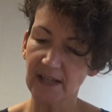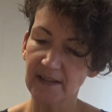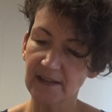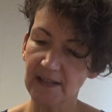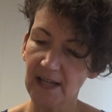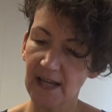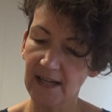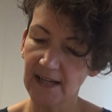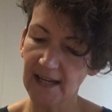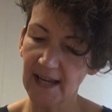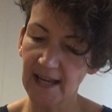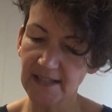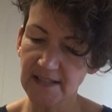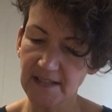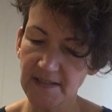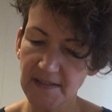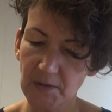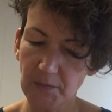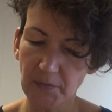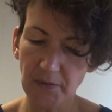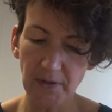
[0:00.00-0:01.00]
and that again
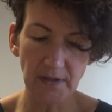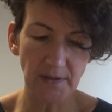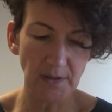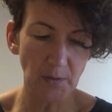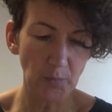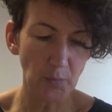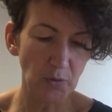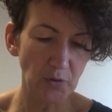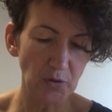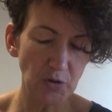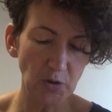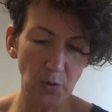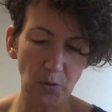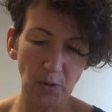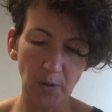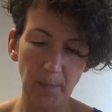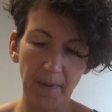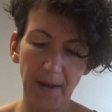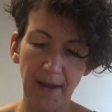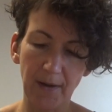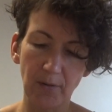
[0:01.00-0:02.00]
is something that we'll
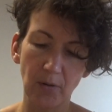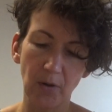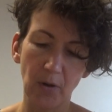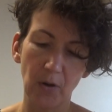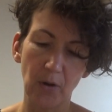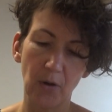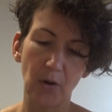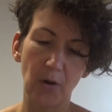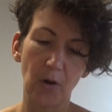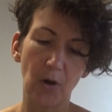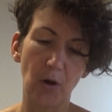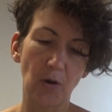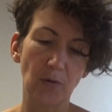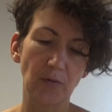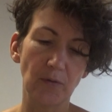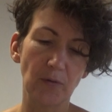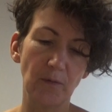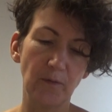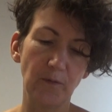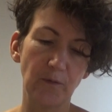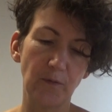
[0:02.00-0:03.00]
talk about
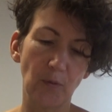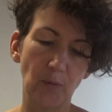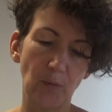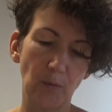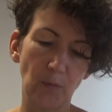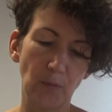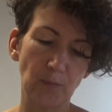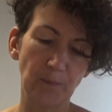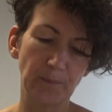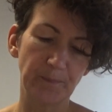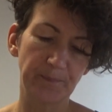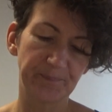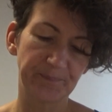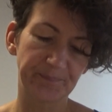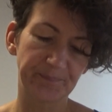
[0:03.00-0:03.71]
on the phone.